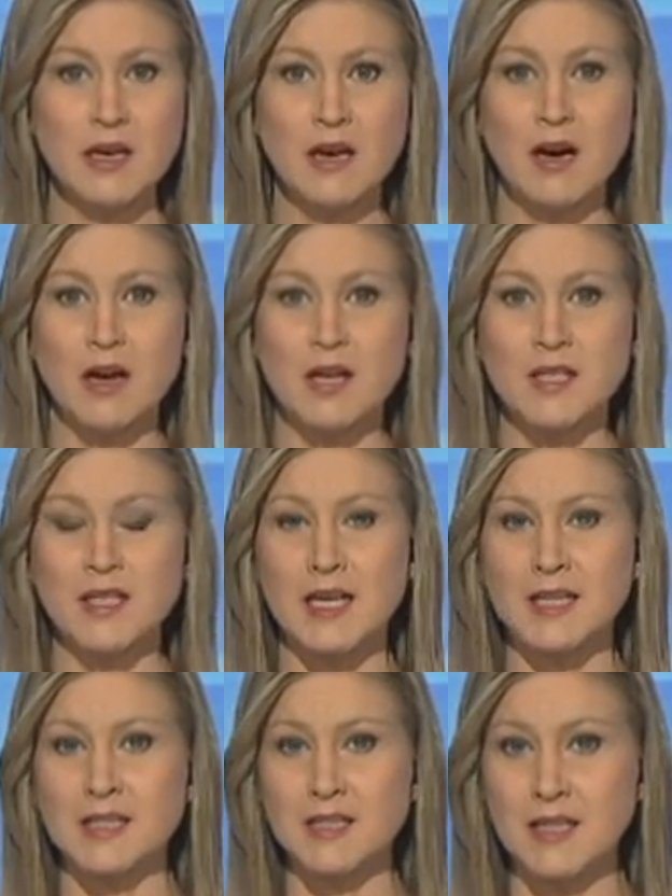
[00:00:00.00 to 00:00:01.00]

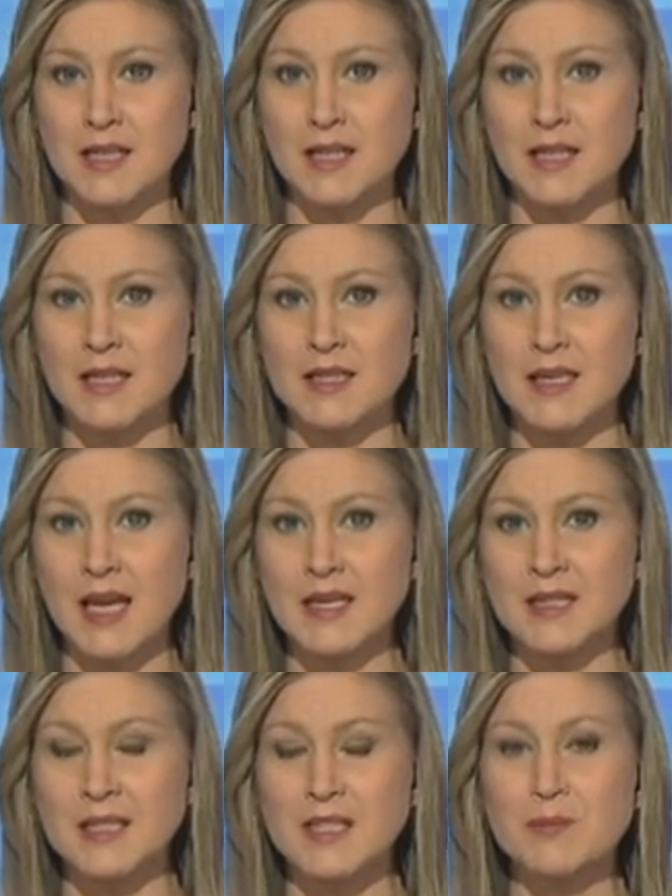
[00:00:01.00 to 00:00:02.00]
Haradinaj stated his
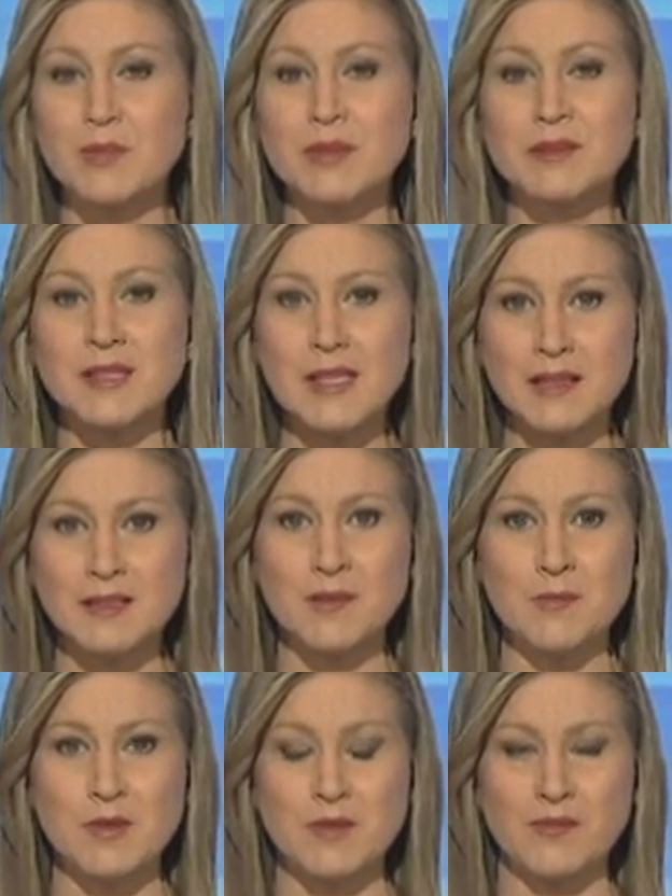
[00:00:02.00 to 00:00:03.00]
case is politically
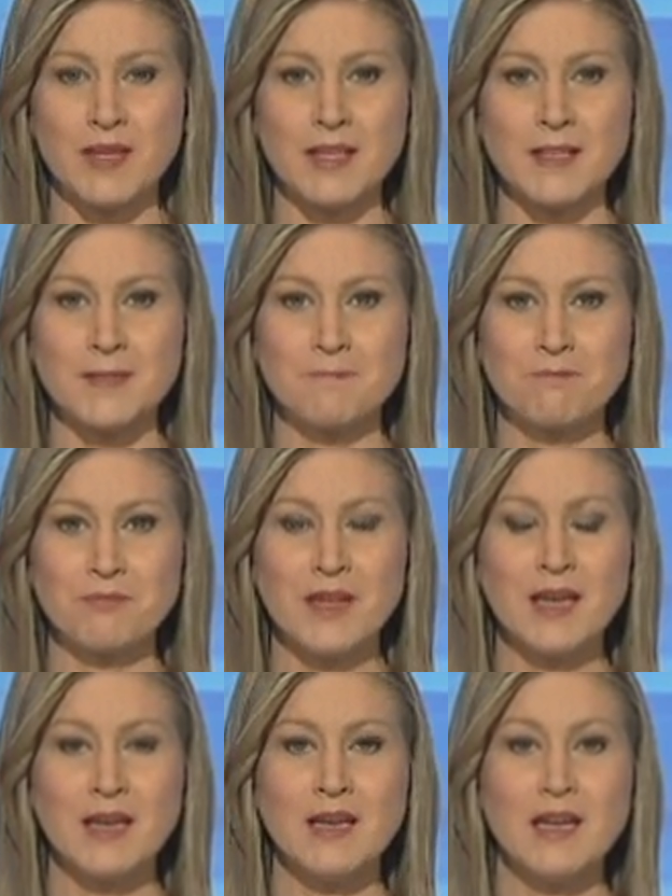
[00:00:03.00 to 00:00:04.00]
motivated.
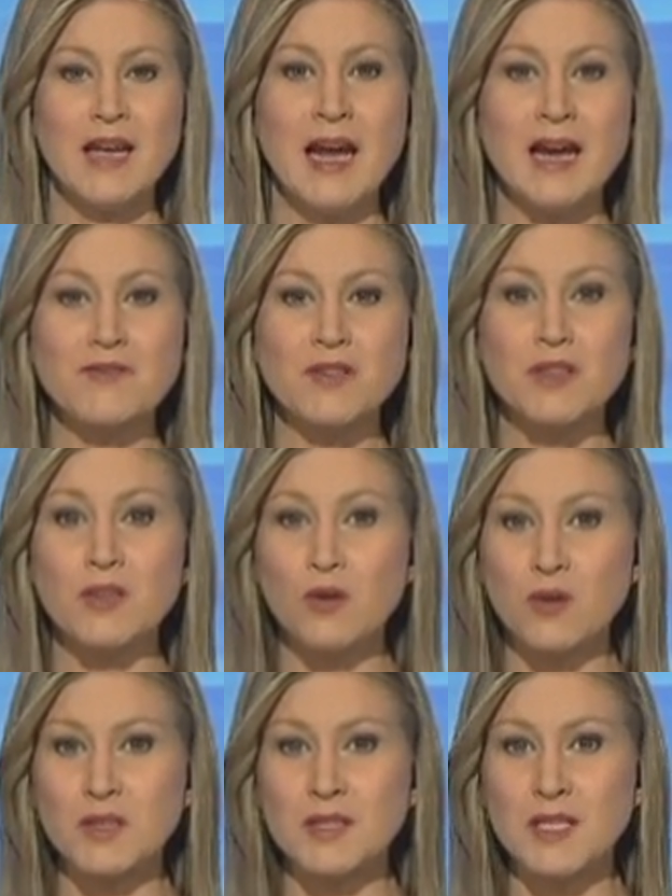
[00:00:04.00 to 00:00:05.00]
After the
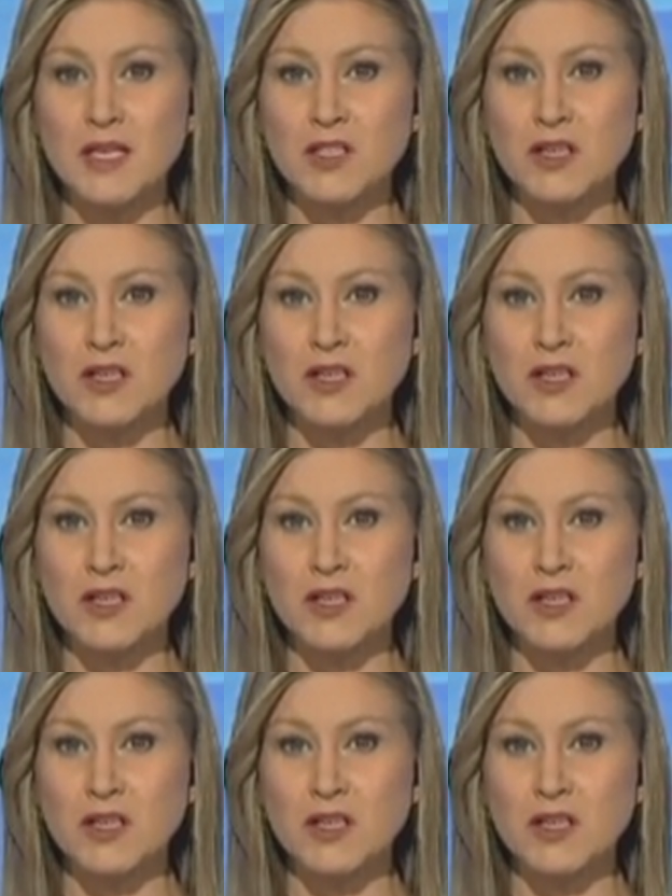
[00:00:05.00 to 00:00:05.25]
court session,